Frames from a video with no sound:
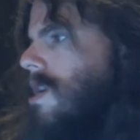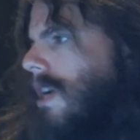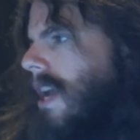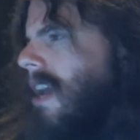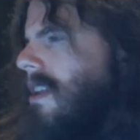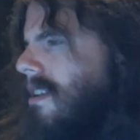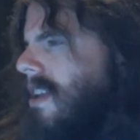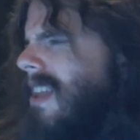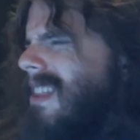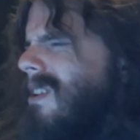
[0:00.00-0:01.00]
and
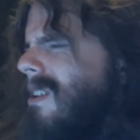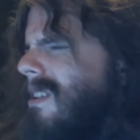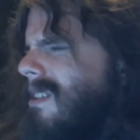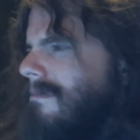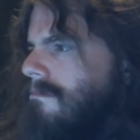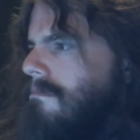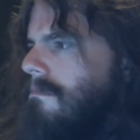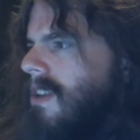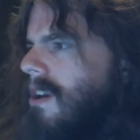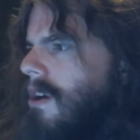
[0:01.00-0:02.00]
not the
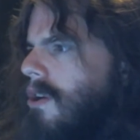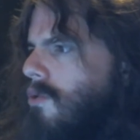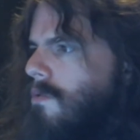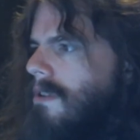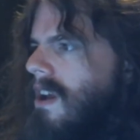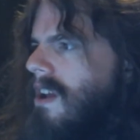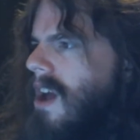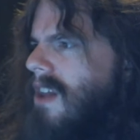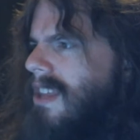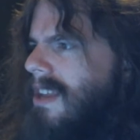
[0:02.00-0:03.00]
you know not,
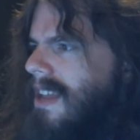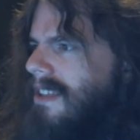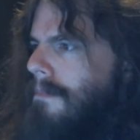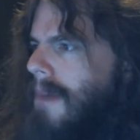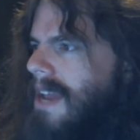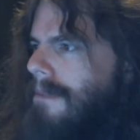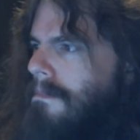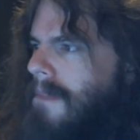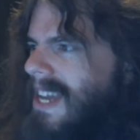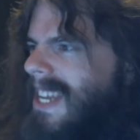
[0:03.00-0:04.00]
not that it might
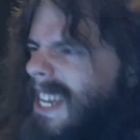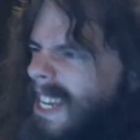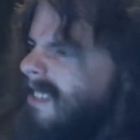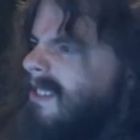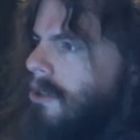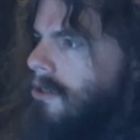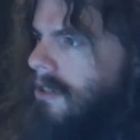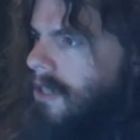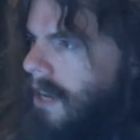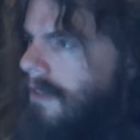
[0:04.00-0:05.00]
make it easier to
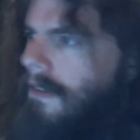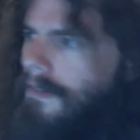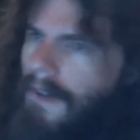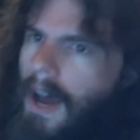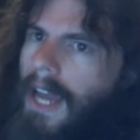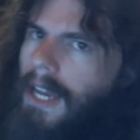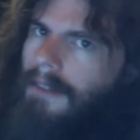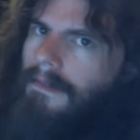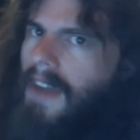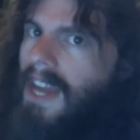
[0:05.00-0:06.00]
justify an
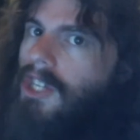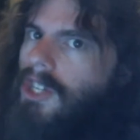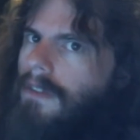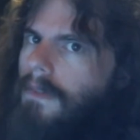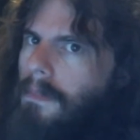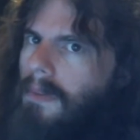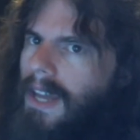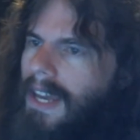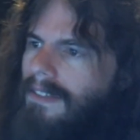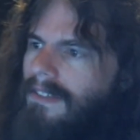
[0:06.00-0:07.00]
invasion of a
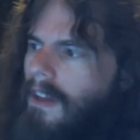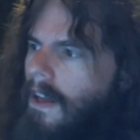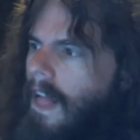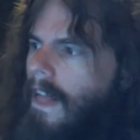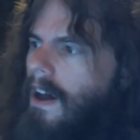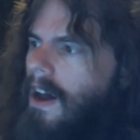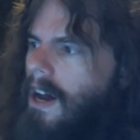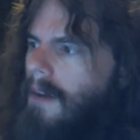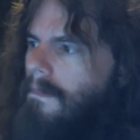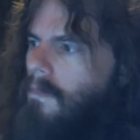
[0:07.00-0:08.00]
place
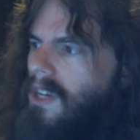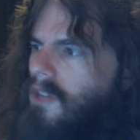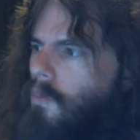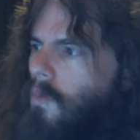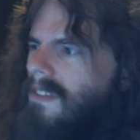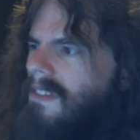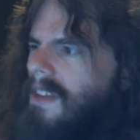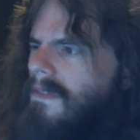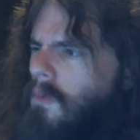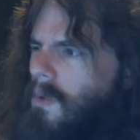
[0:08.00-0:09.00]
um, which wasn't
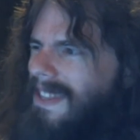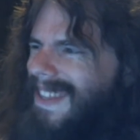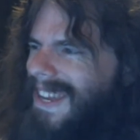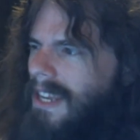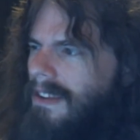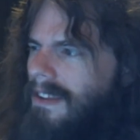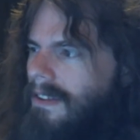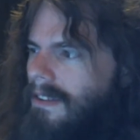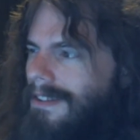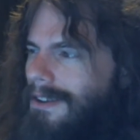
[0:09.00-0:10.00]
even related
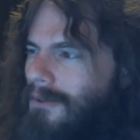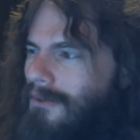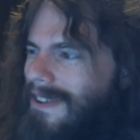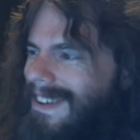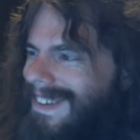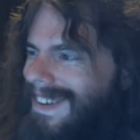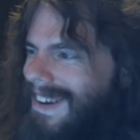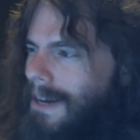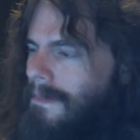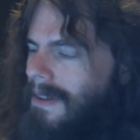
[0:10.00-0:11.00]
to
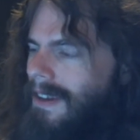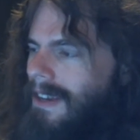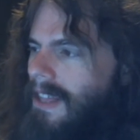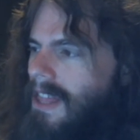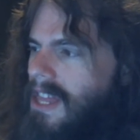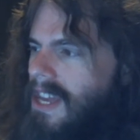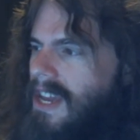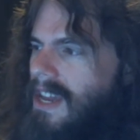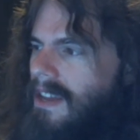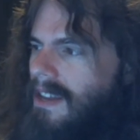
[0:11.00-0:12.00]
um,
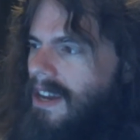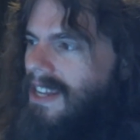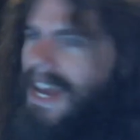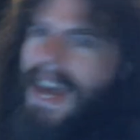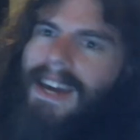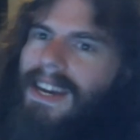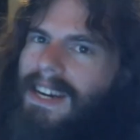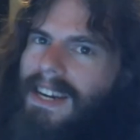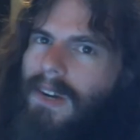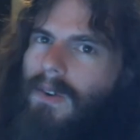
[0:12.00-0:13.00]
the attack
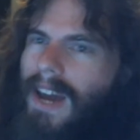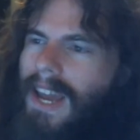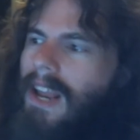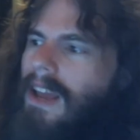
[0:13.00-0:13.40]
right